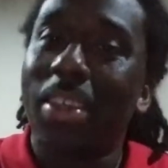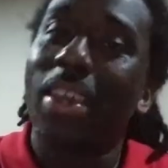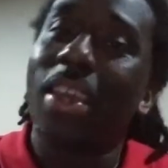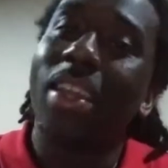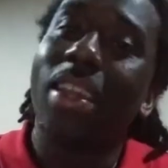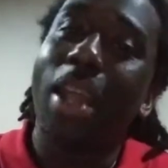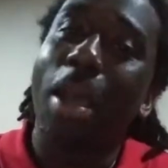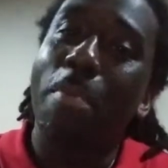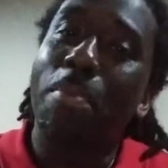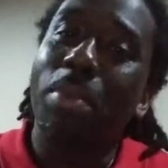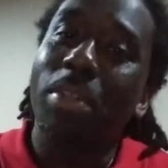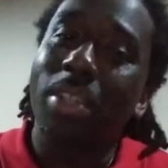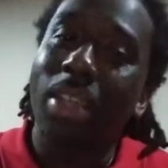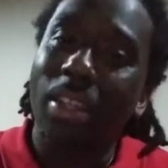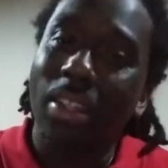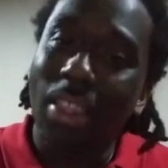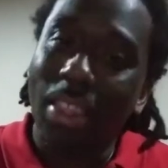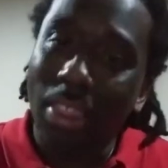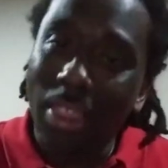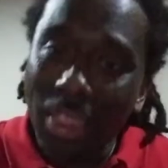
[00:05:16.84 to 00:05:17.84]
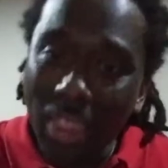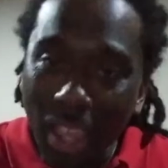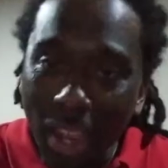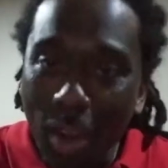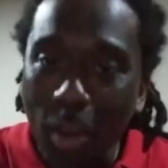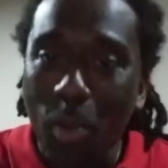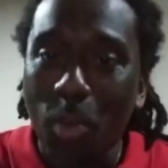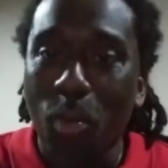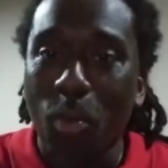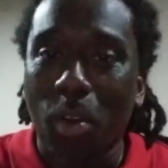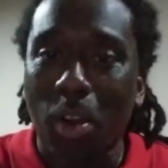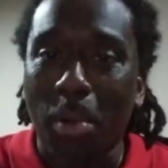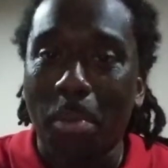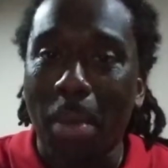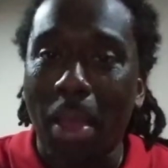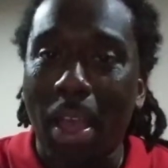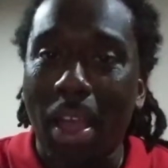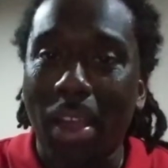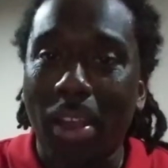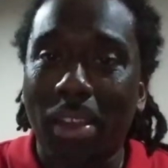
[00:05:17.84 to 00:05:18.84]
in not protecting their
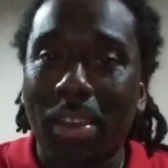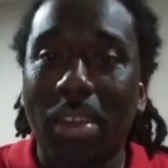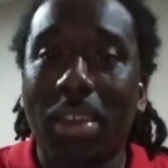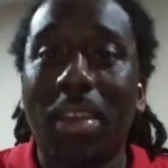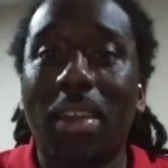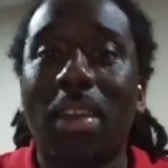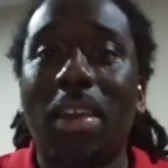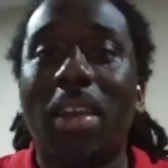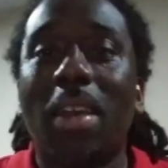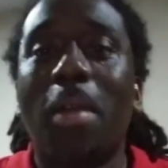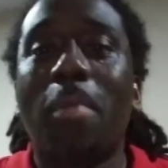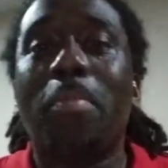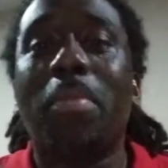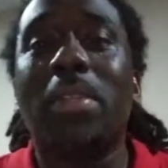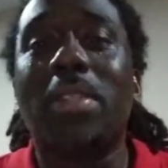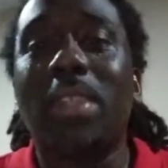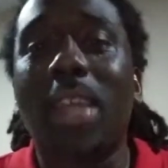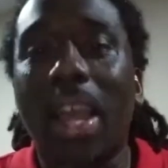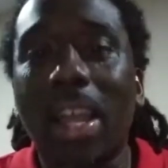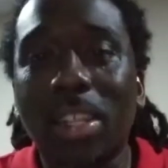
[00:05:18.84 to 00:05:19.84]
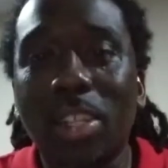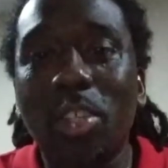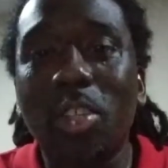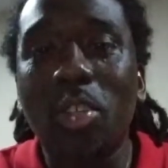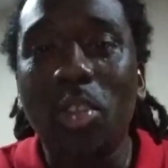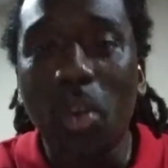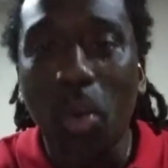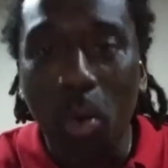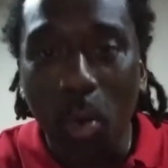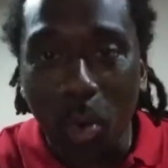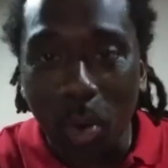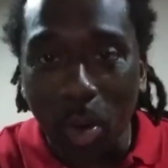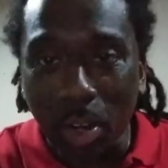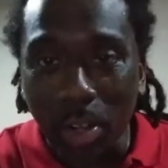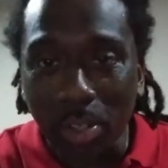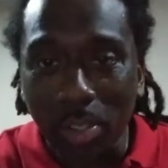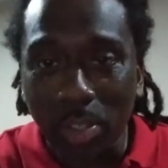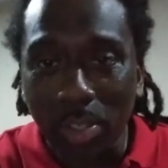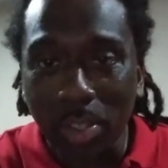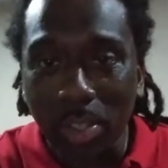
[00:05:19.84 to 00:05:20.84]
quarterback. Protect
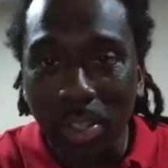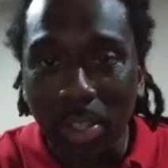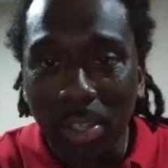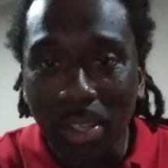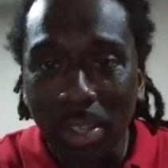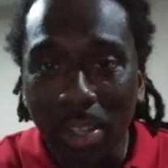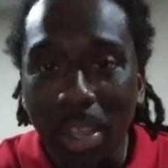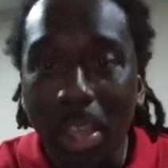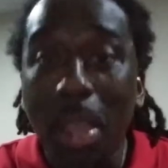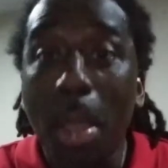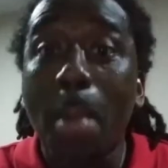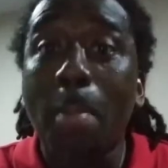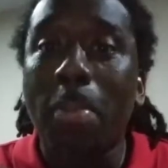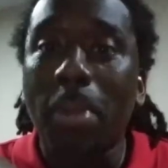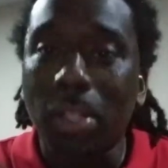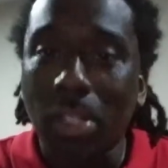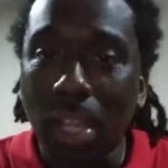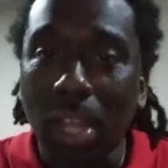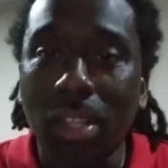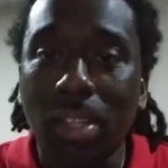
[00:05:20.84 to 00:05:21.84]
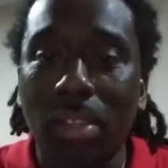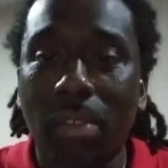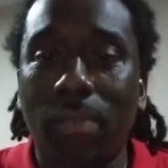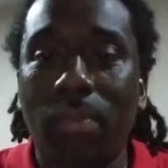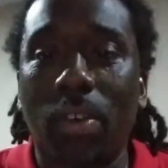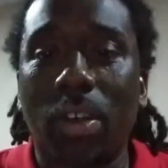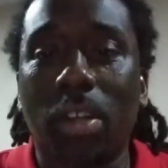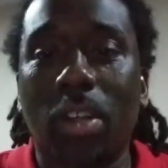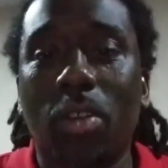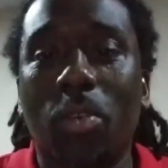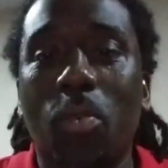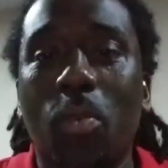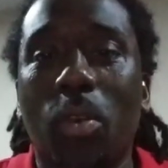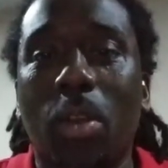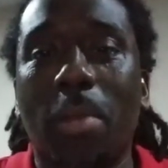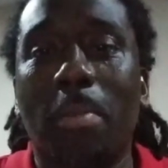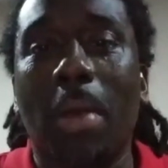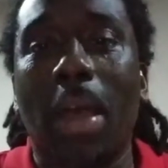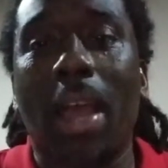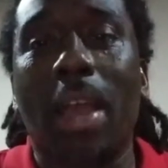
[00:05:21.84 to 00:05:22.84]
yours. Protect your fucking
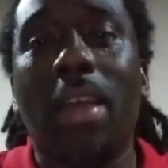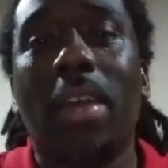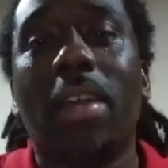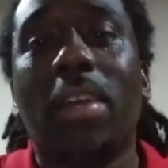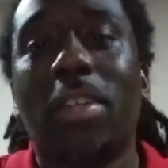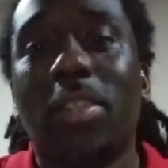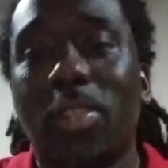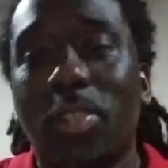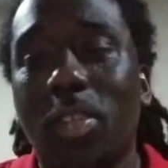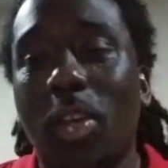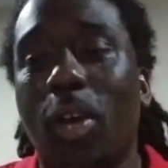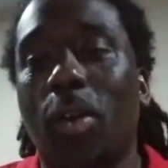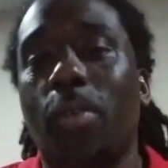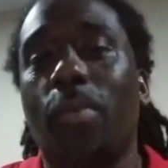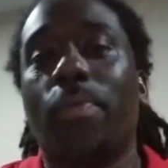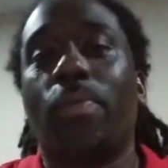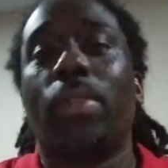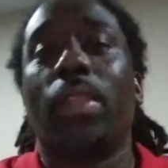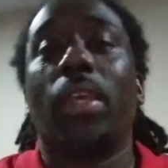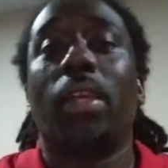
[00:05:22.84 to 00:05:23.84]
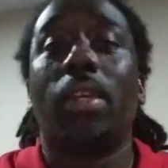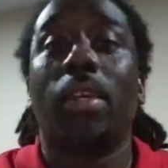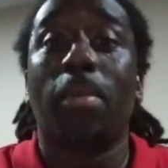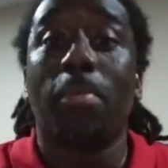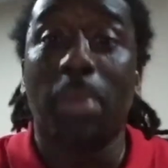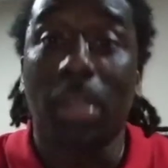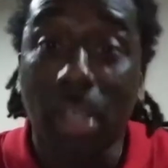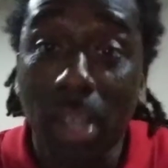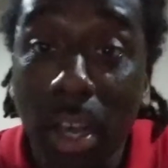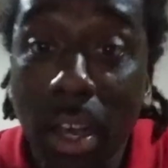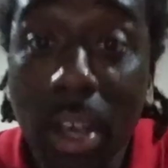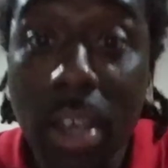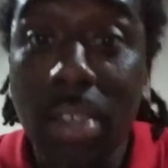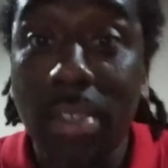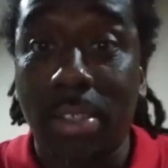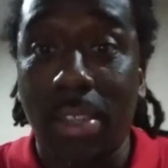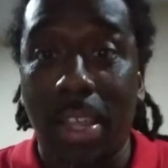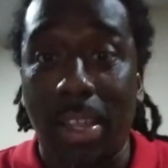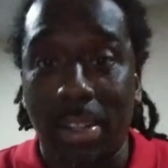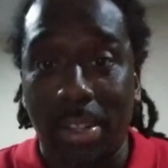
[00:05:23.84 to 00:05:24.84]
quarterback. So,
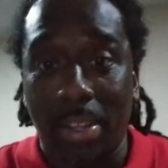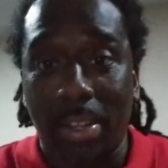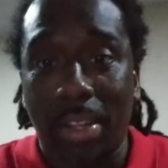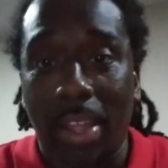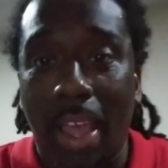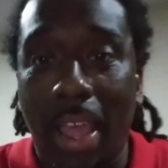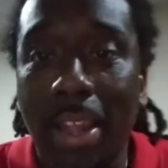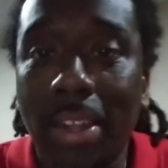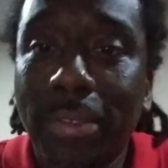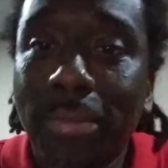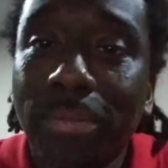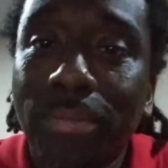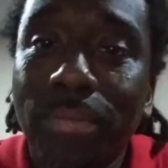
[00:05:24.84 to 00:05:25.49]
because they did that,